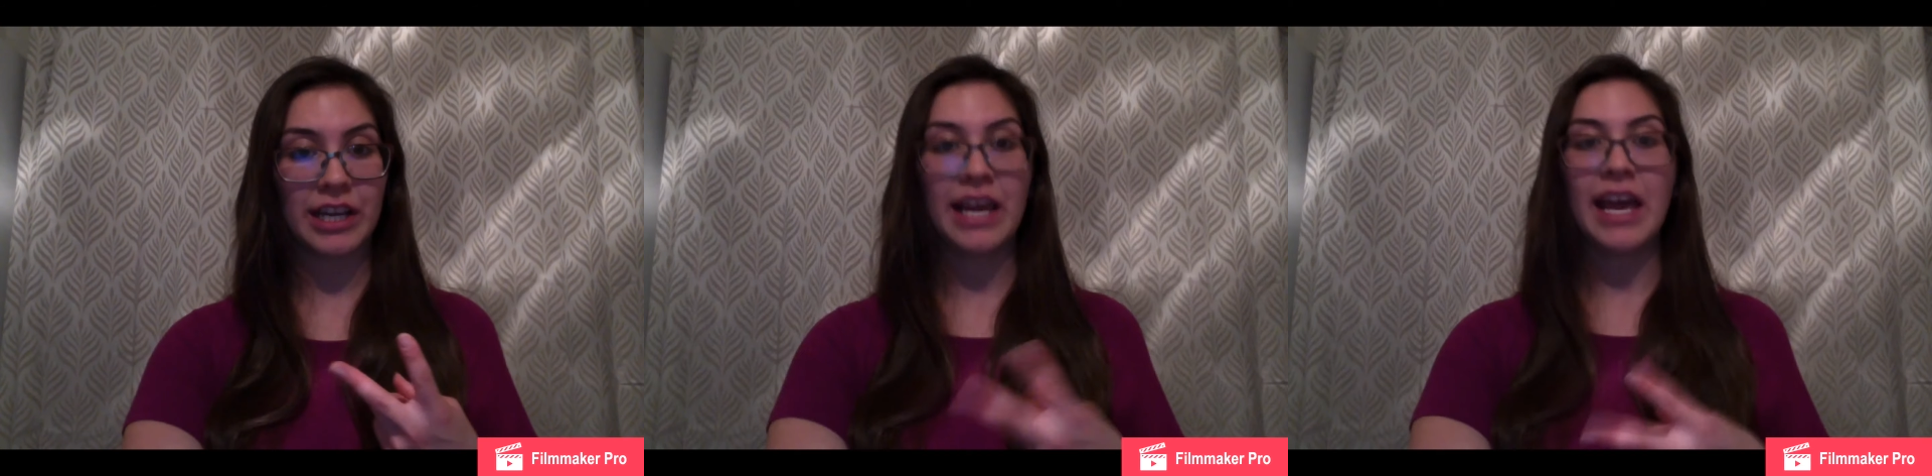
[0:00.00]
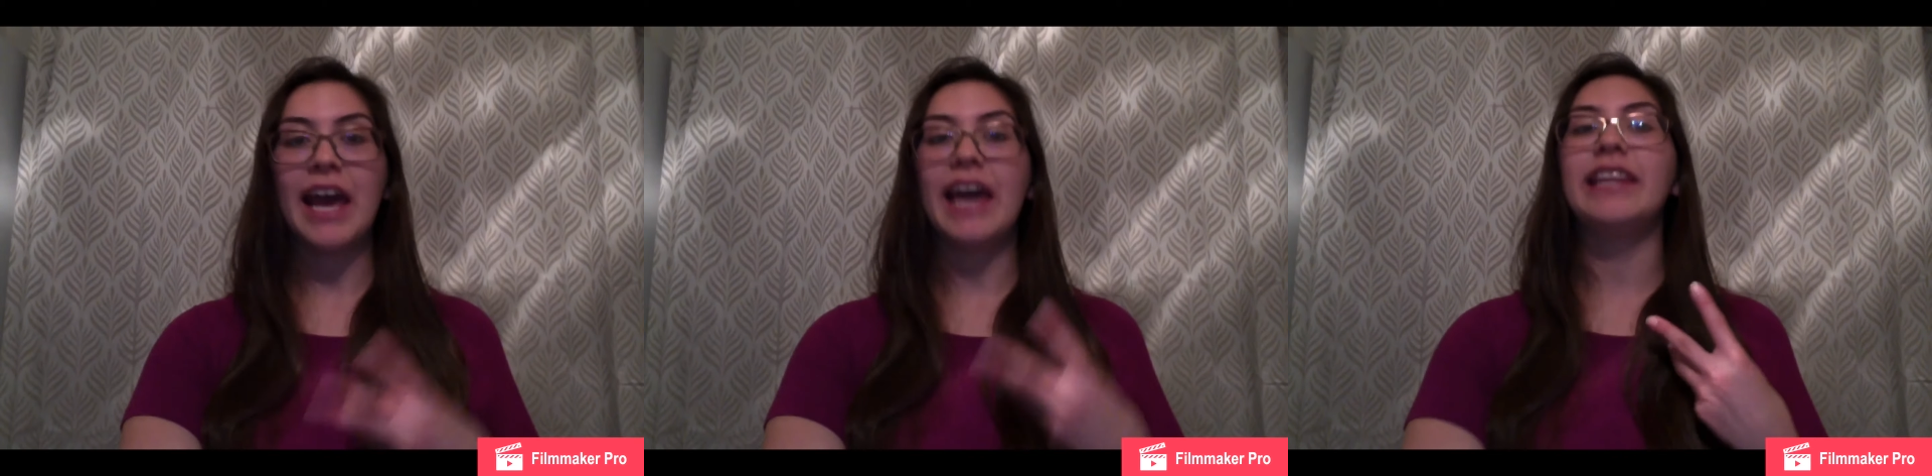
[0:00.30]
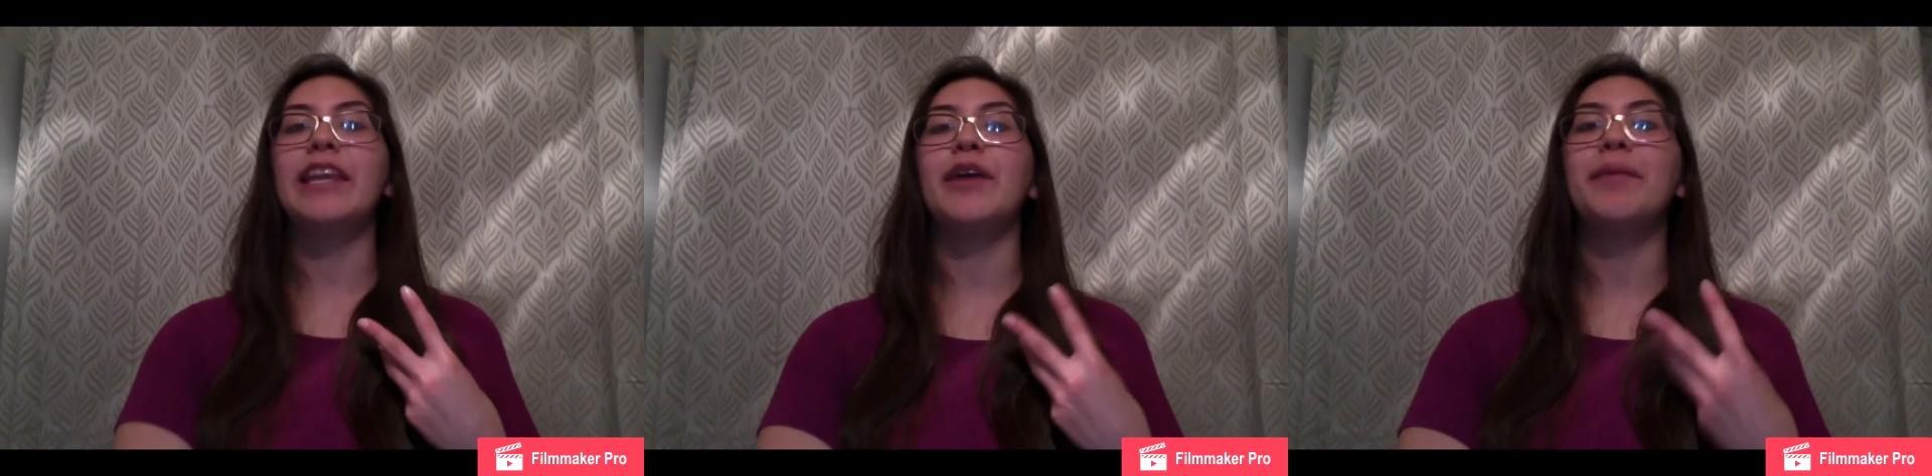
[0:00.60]
and their
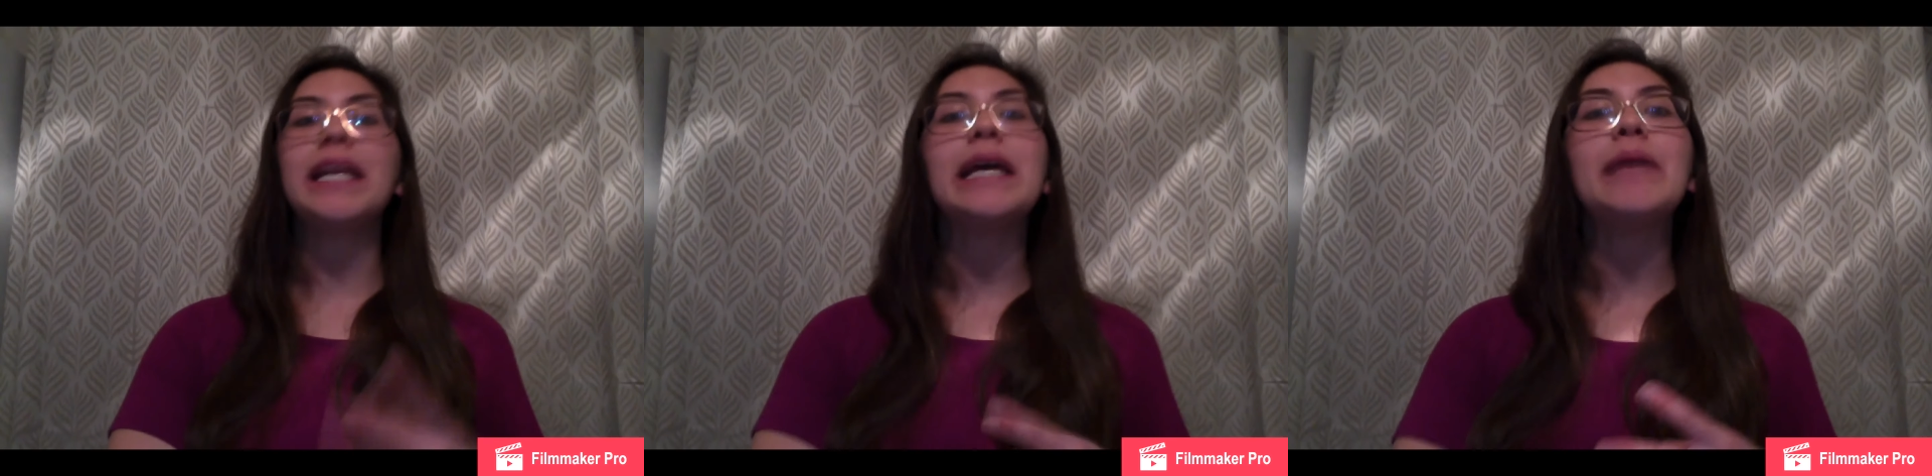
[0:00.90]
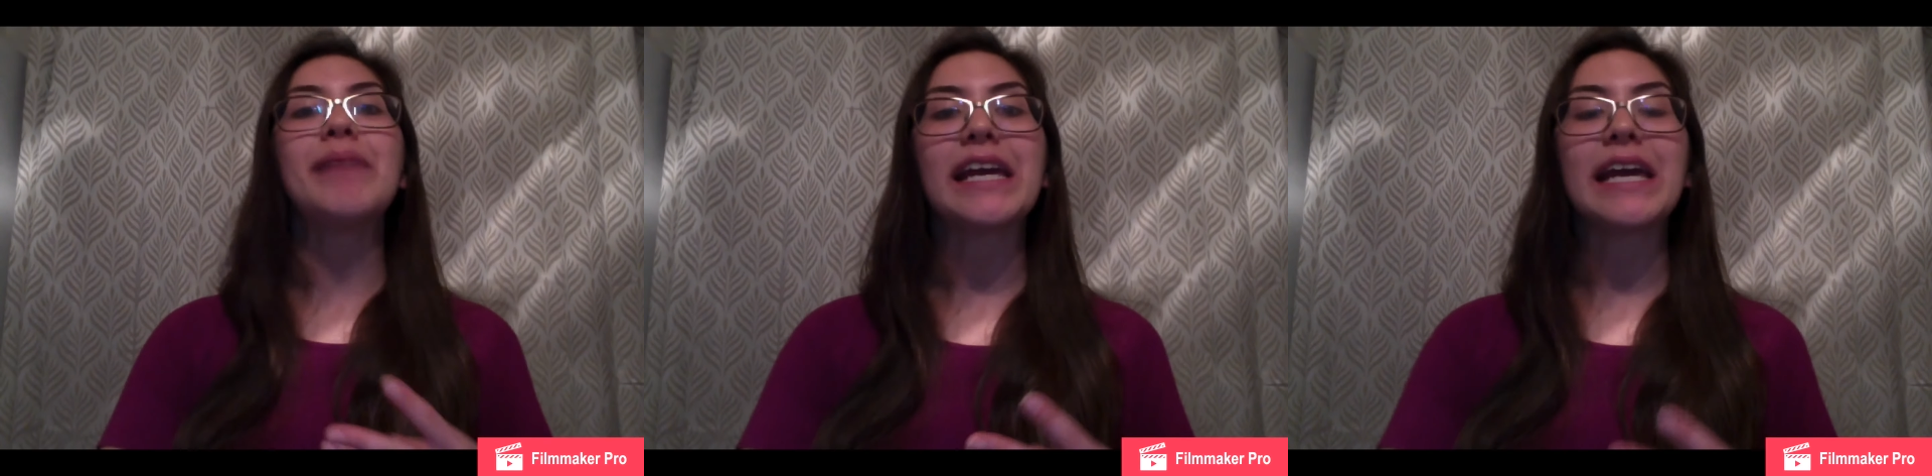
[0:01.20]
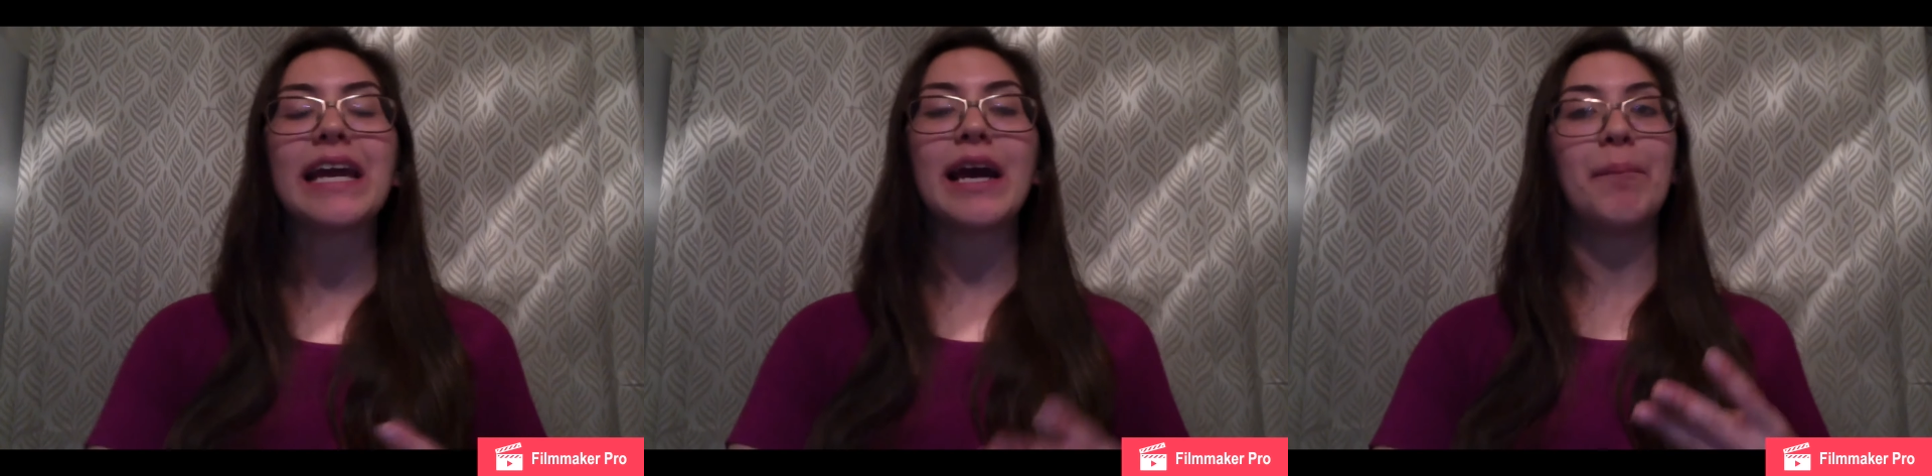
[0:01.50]
meaning-making
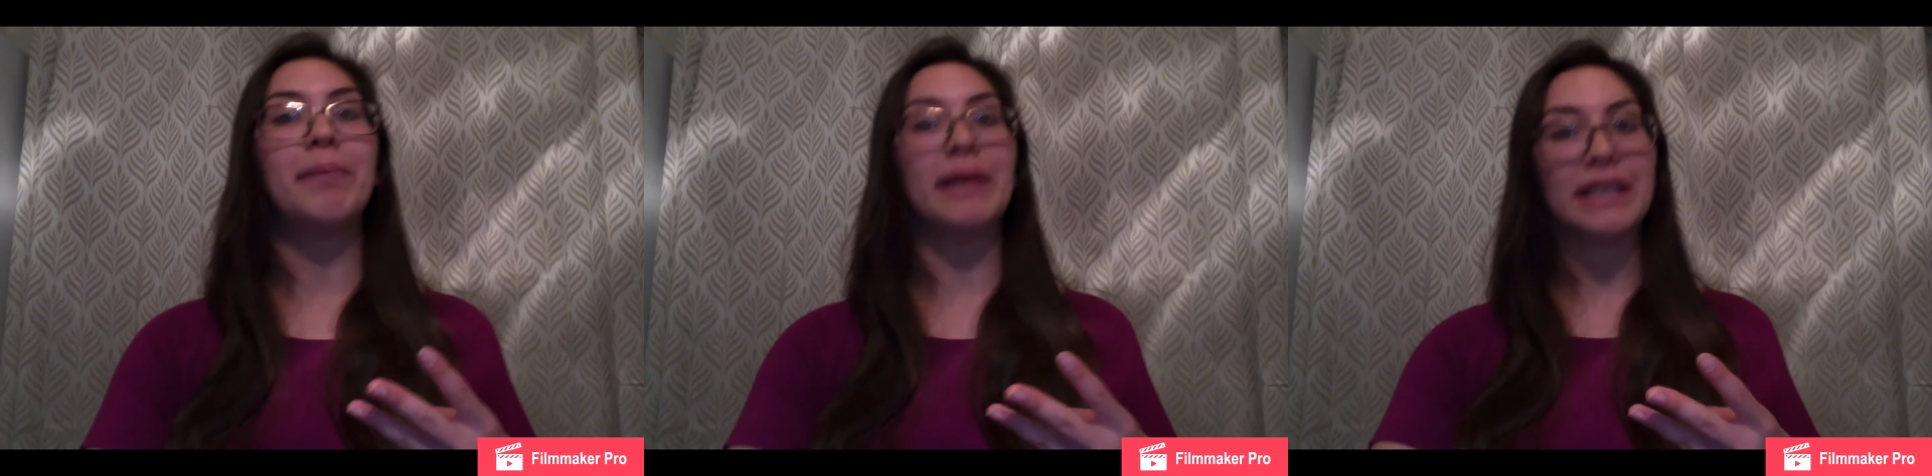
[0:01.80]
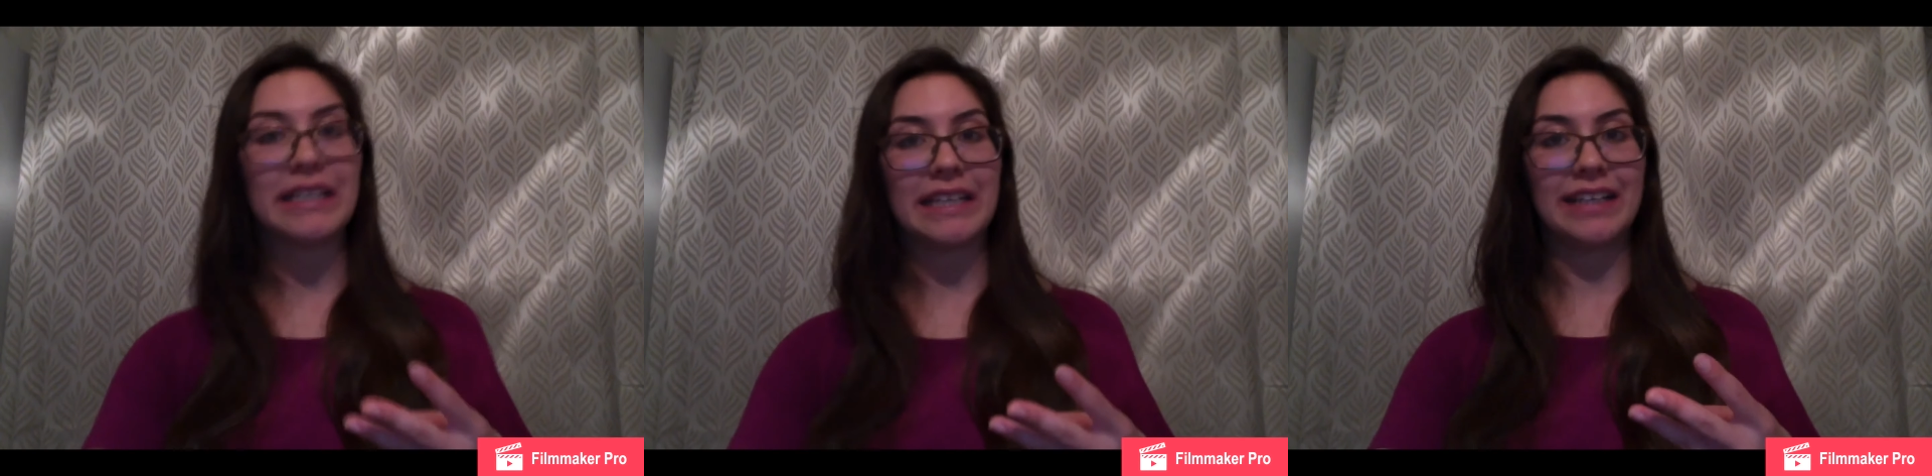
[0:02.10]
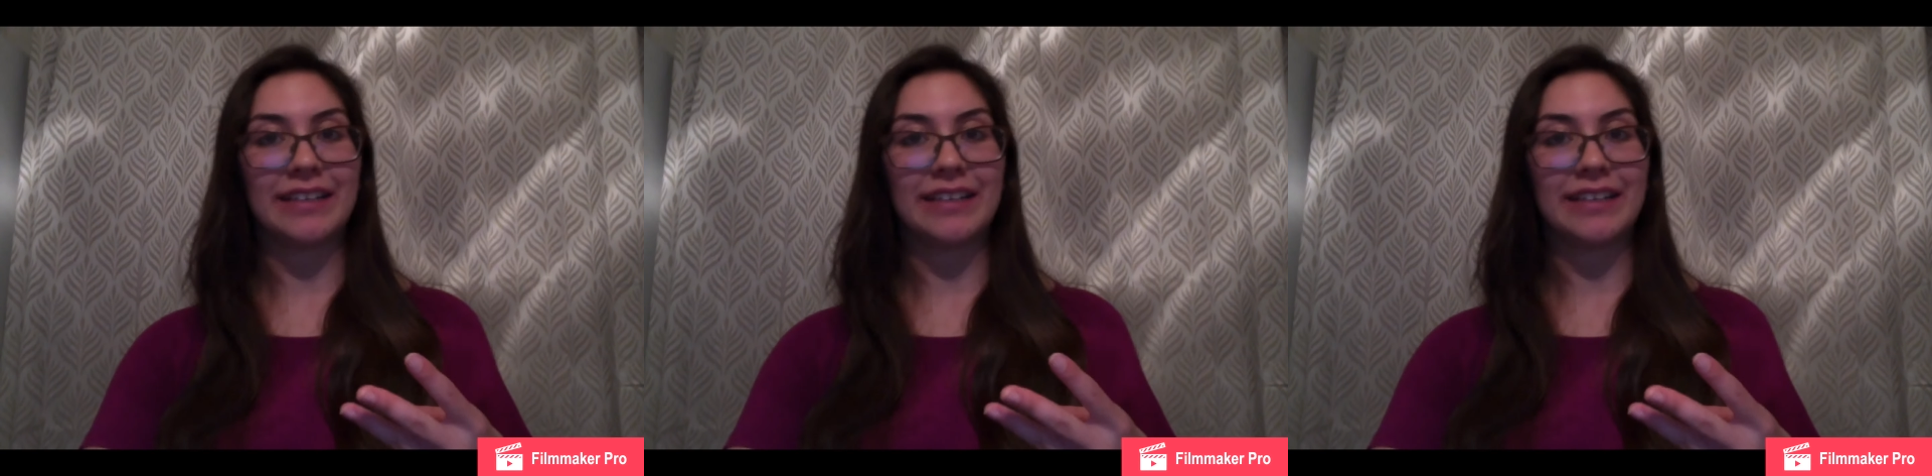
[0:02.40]
ability.